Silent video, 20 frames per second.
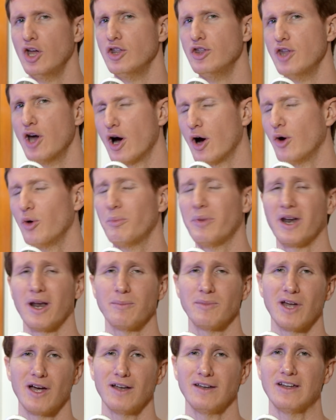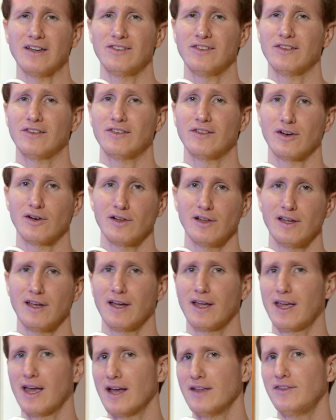No, but I'm not necessarily
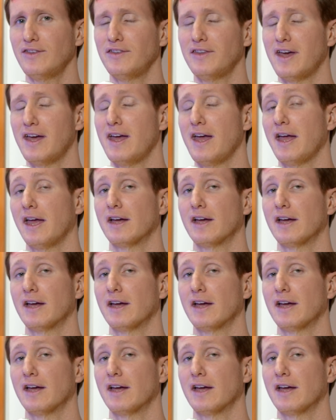against it,